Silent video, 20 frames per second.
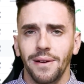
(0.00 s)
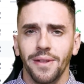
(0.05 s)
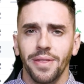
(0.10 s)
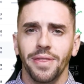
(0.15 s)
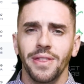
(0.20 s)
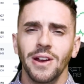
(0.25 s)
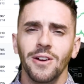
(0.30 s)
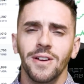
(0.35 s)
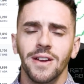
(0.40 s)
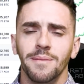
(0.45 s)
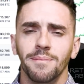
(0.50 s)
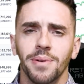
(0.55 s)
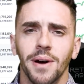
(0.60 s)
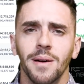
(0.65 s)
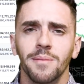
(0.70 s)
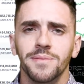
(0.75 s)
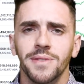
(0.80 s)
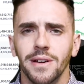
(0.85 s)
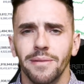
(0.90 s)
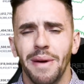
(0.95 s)
Ethereum
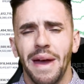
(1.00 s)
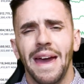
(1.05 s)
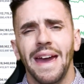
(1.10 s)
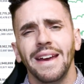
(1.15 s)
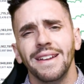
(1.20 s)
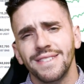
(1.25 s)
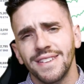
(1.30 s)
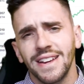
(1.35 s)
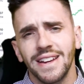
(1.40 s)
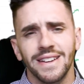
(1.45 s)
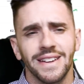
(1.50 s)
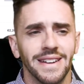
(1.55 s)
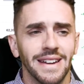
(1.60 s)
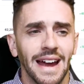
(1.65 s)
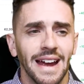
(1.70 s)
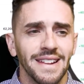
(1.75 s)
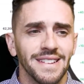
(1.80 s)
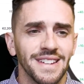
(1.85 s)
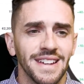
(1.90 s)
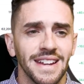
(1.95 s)
pumped up 18 to
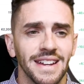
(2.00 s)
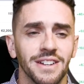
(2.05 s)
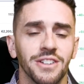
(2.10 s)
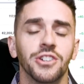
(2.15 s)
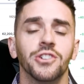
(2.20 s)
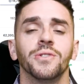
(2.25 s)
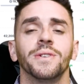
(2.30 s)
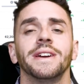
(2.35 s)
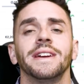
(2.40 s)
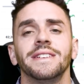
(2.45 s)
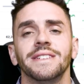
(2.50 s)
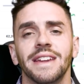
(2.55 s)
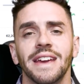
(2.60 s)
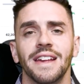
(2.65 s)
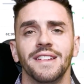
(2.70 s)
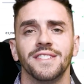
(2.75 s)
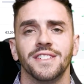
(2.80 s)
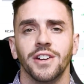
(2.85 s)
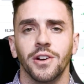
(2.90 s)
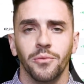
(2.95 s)
19 green
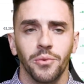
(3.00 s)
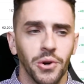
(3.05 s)
days in a